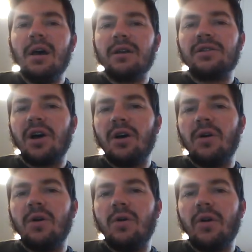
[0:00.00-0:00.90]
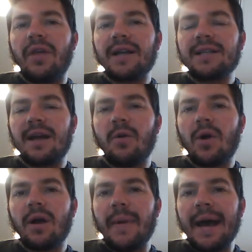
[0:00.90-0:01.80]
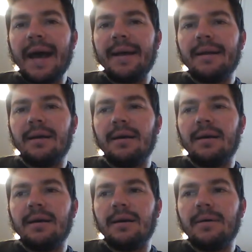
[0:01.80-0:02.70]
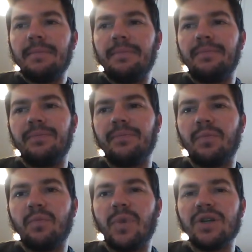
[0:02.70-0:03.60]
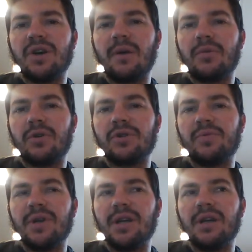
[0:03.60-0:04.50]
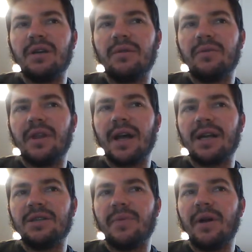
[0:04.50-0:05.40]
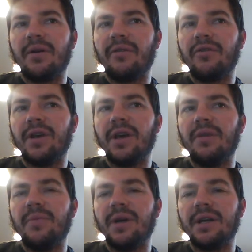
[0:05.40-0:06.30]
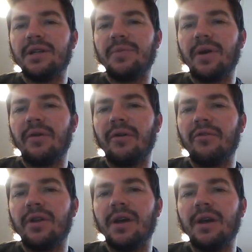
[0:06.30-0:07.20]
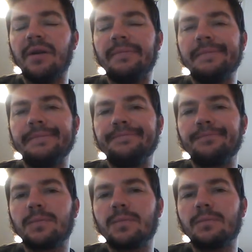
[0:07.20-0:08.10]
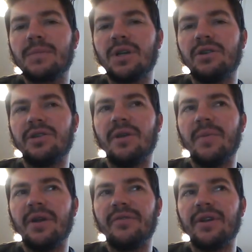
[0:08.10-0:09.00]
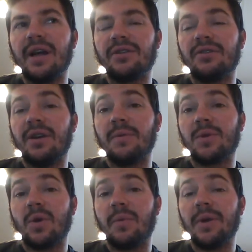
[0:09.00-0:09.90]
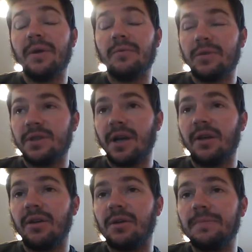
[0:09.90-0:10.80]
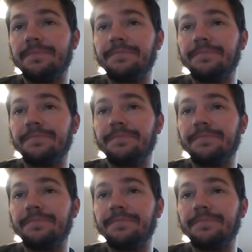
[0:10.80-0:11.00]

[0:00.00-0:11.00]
So that's kind of where I'm at. Um, my job hurts me. That gets better every day. The pain gets better every day. Acetaminophen actually helps quite a bit, which is Tylenol.